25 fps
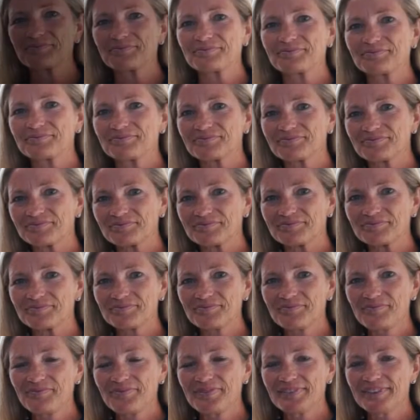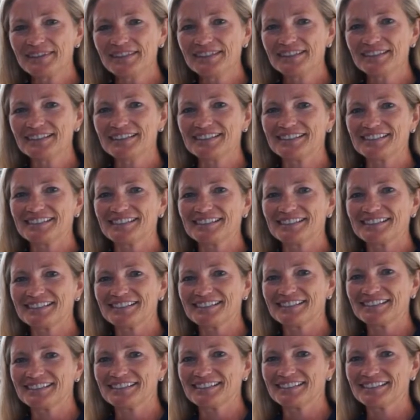
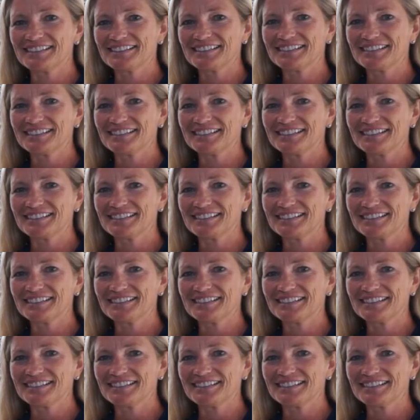This person isn't speaking.